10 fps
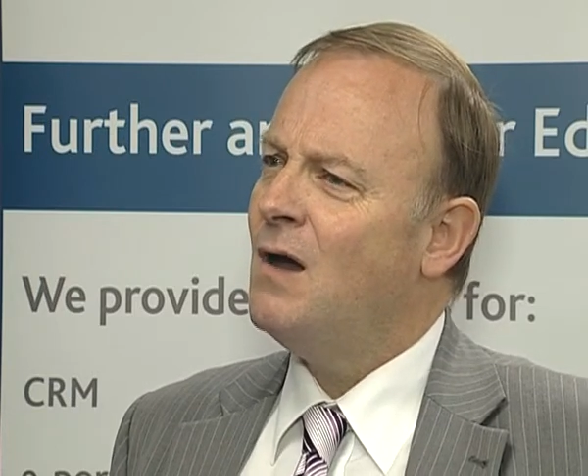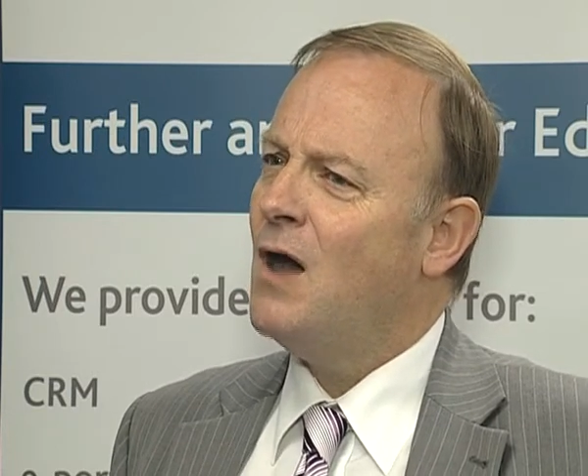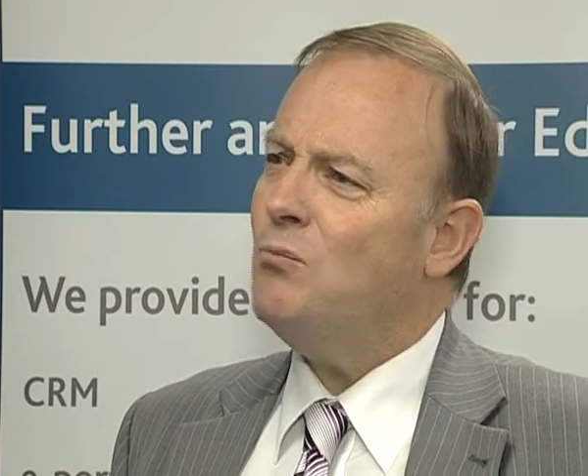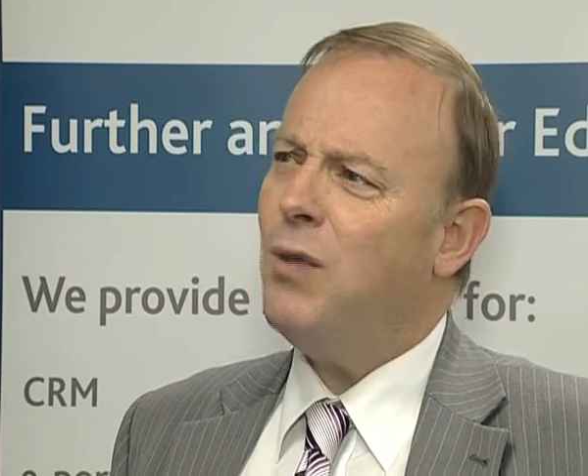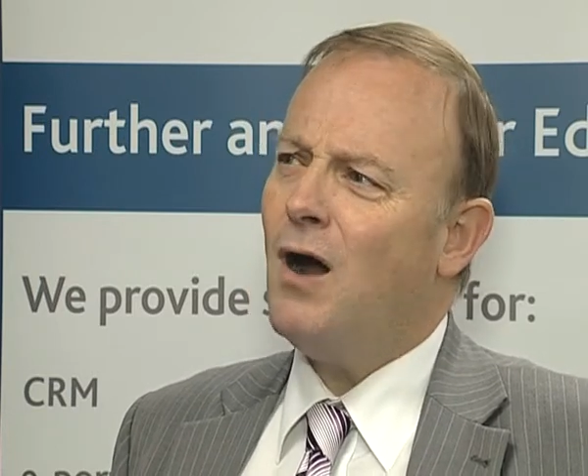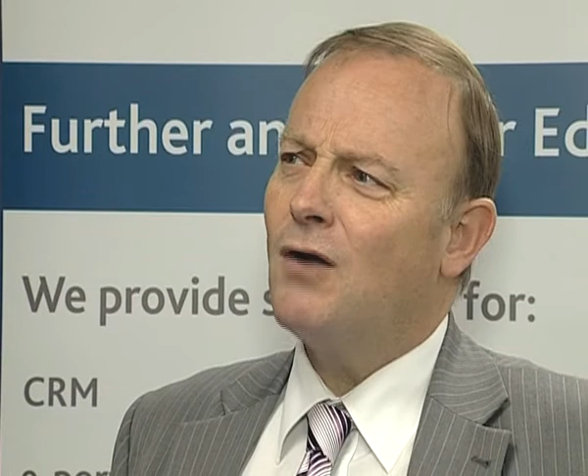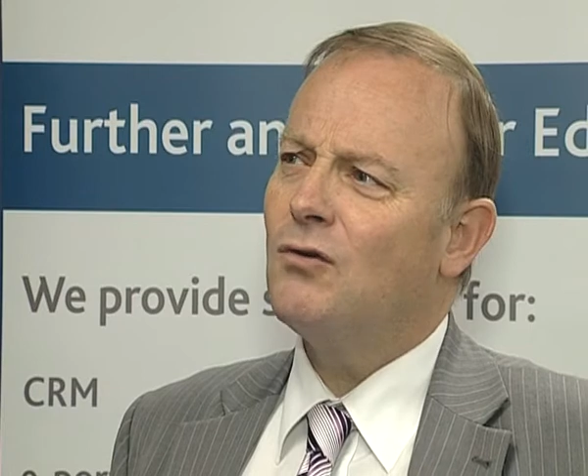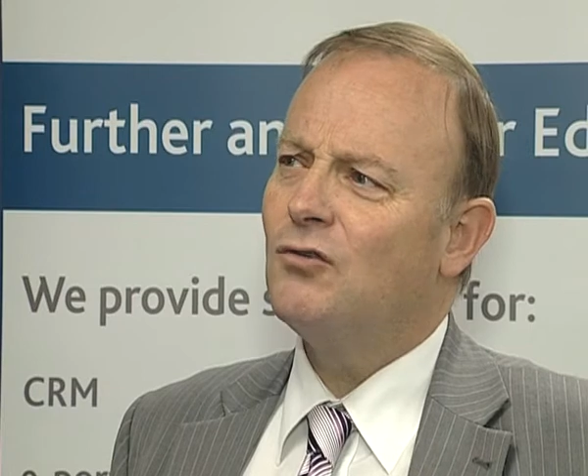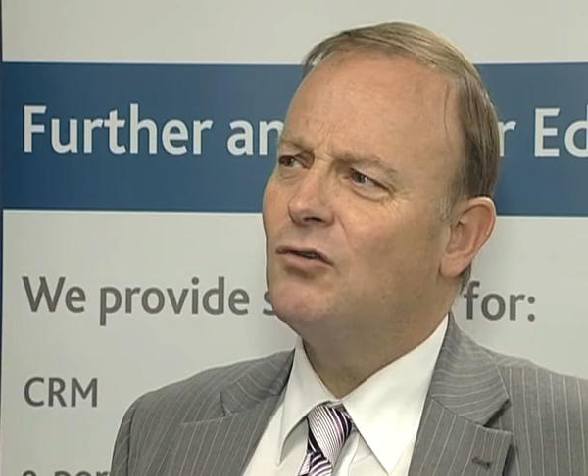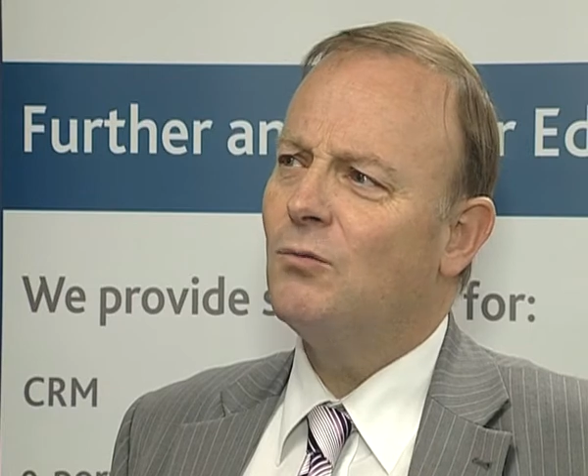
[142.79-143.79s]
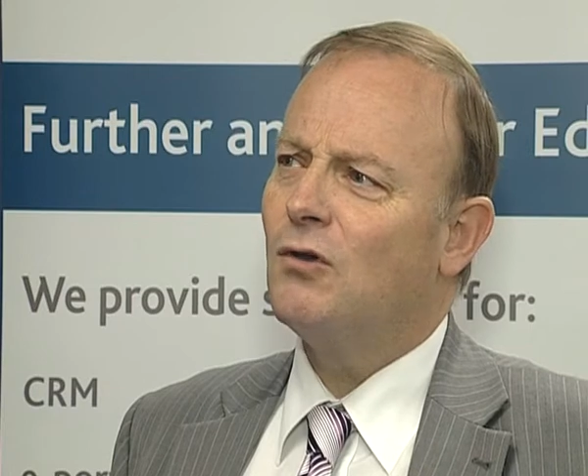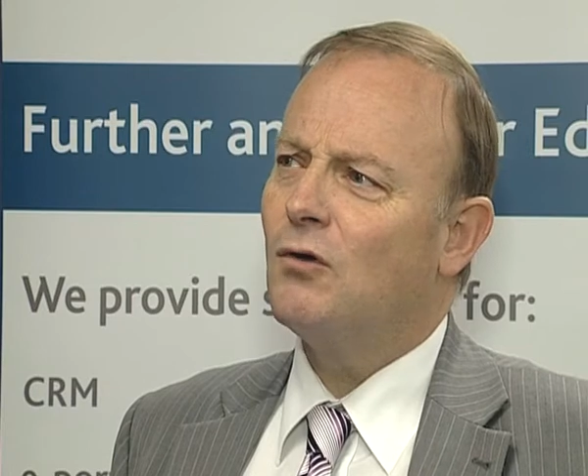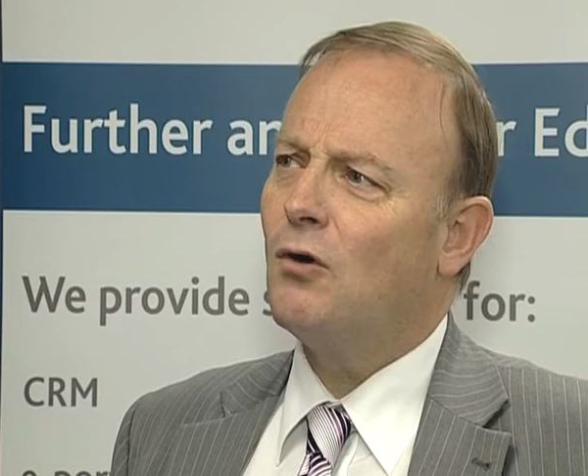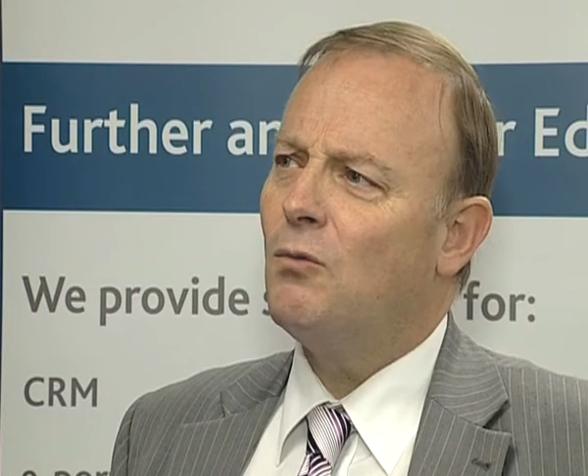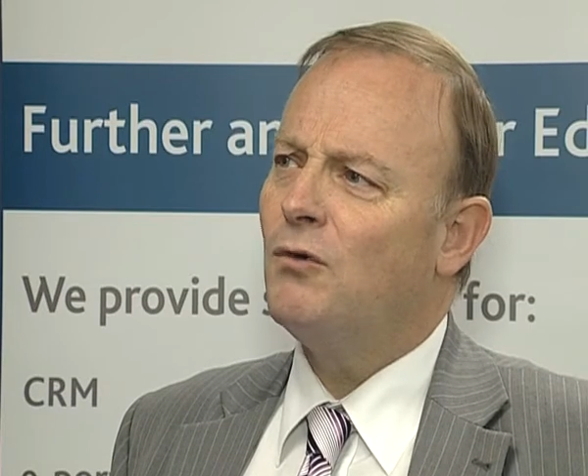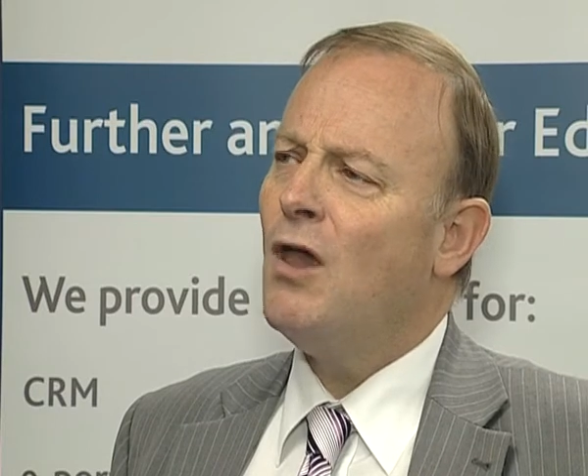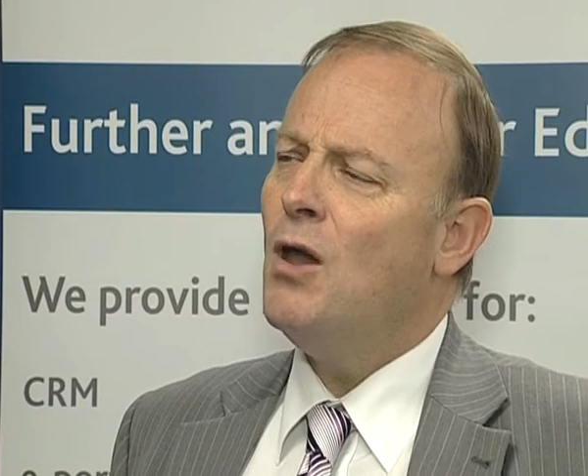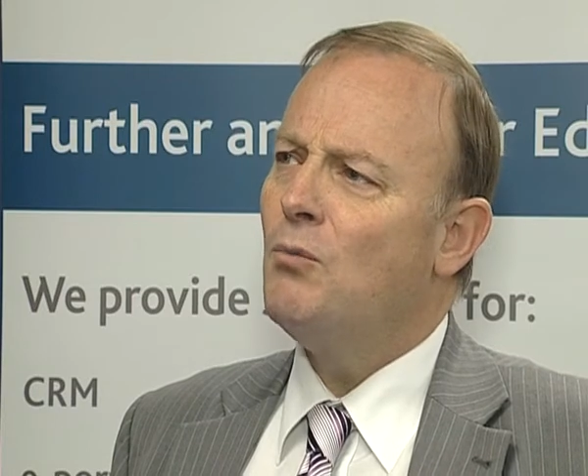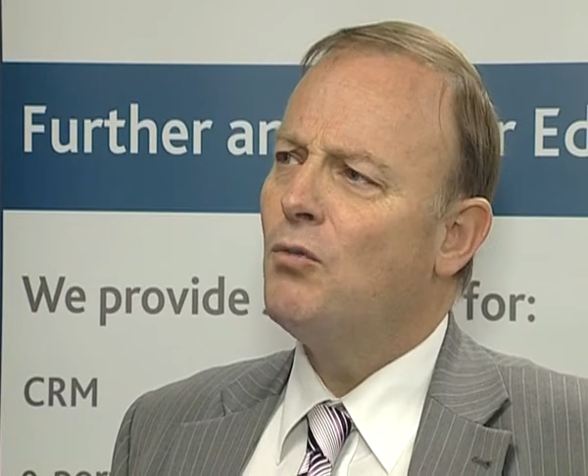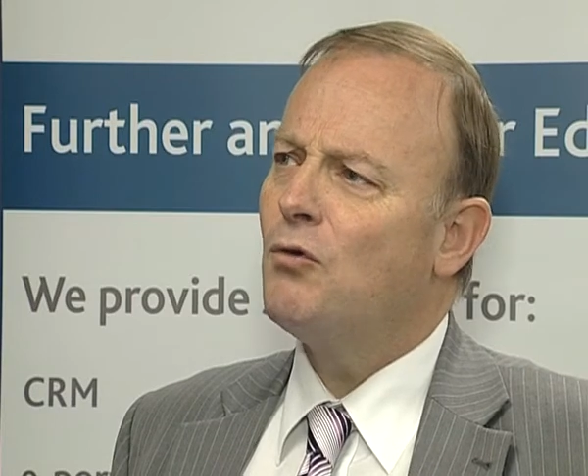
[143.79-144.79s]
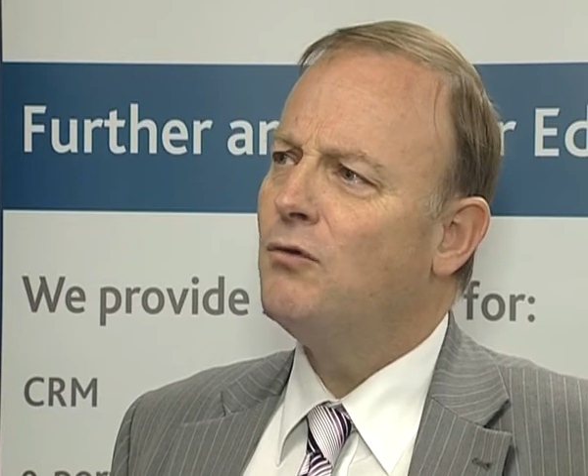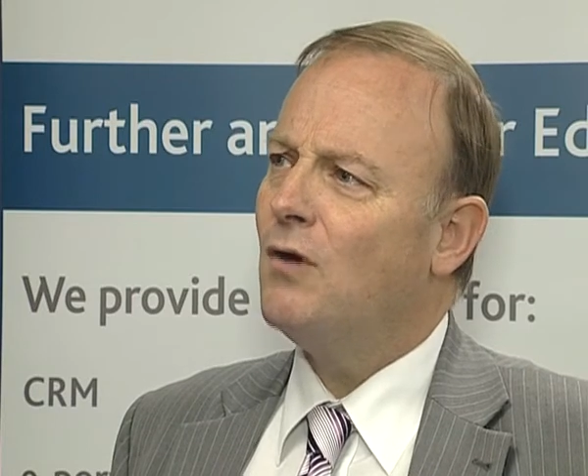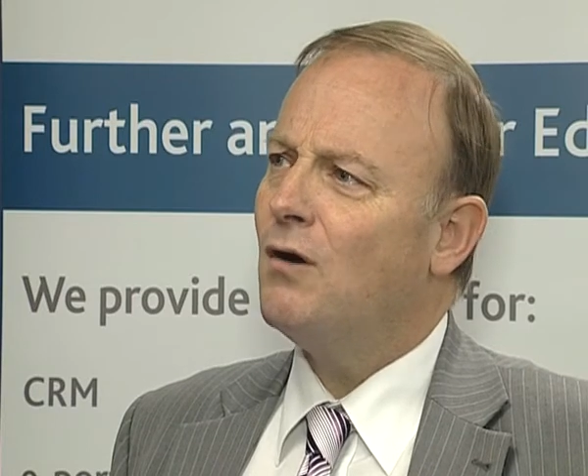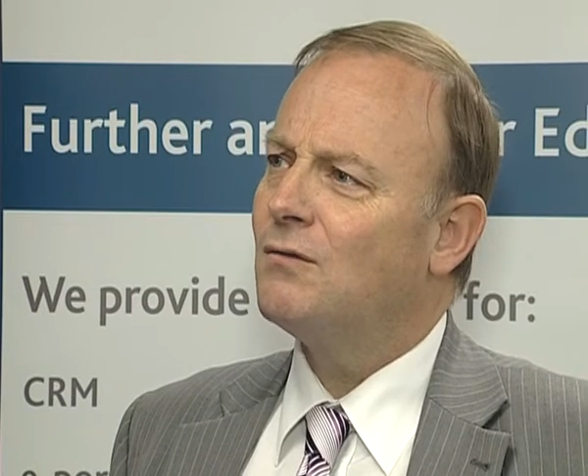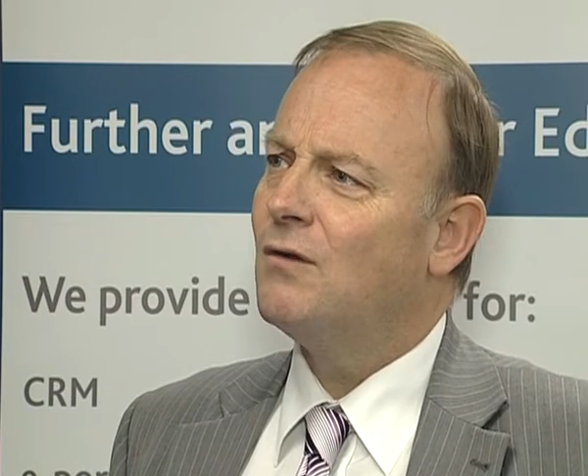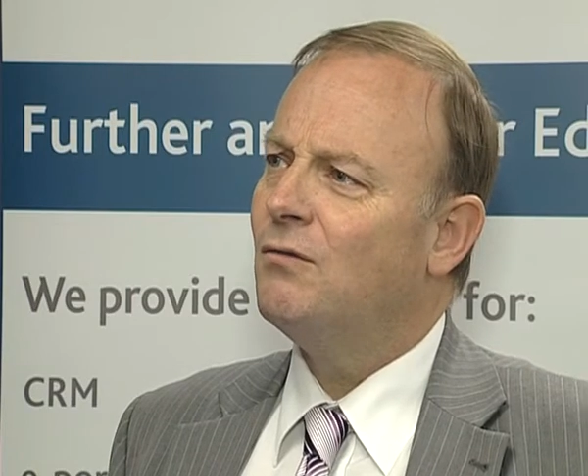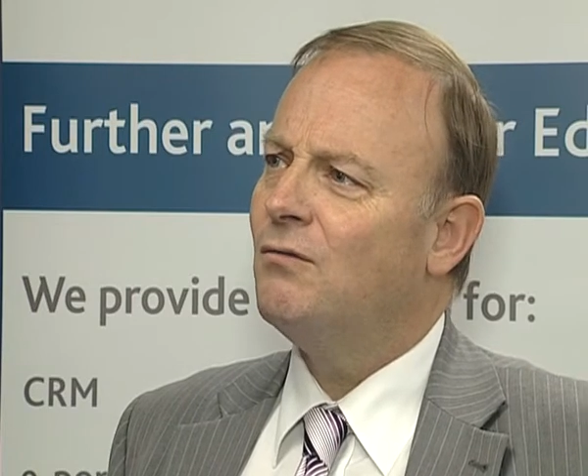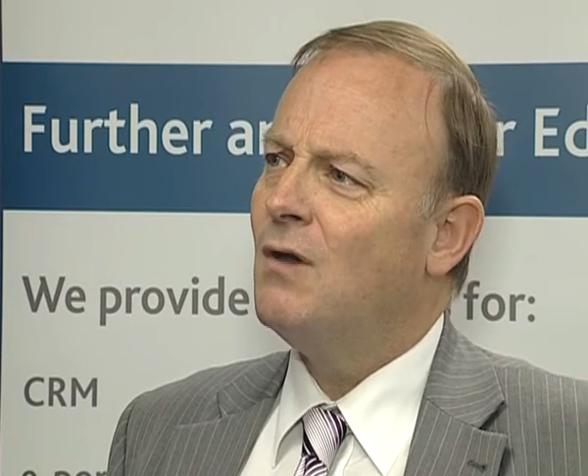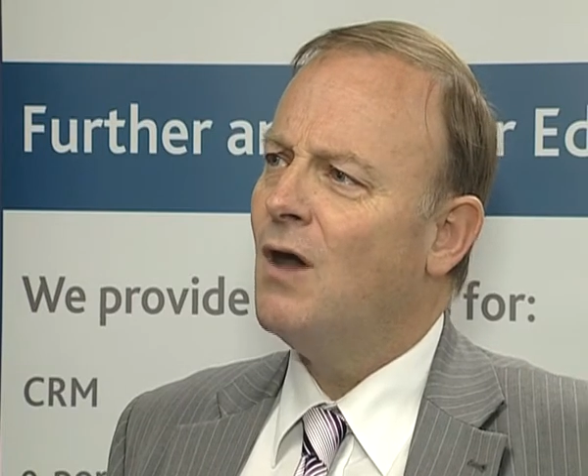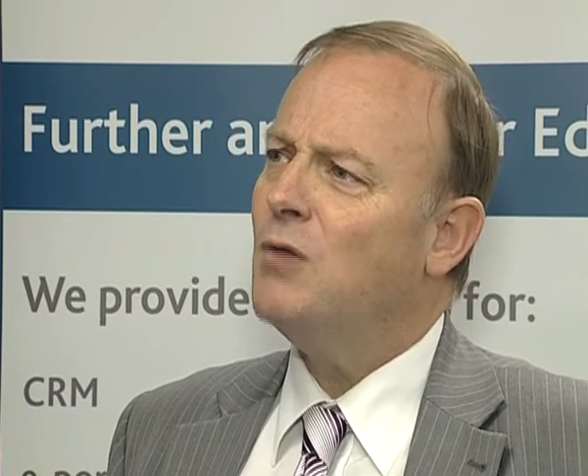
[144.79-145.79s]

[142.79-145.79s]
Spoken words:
And partnerships are always productive